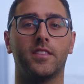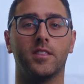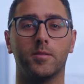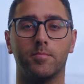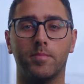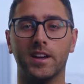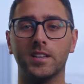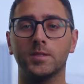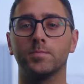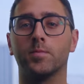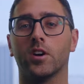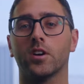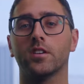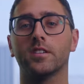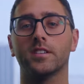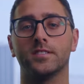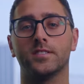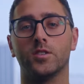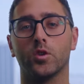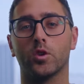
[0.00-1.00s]
And the best
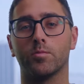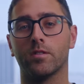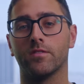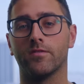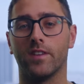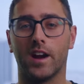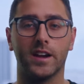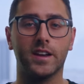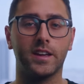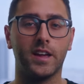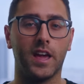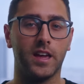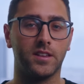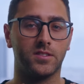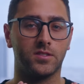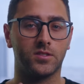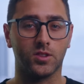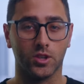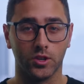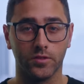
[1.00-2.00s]
part is you're providing a
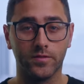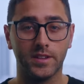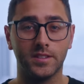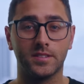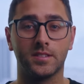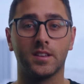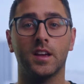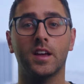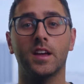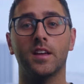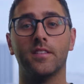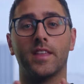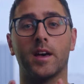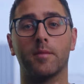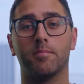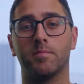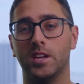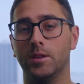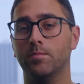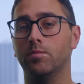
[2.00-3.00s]
service
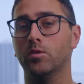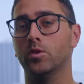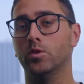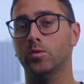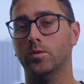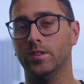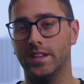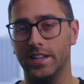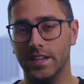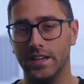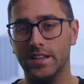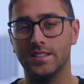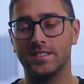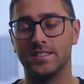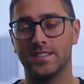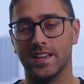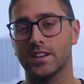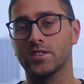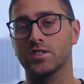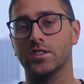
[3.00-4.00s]
that people who need
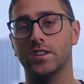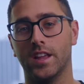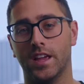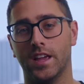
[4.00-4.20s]
Section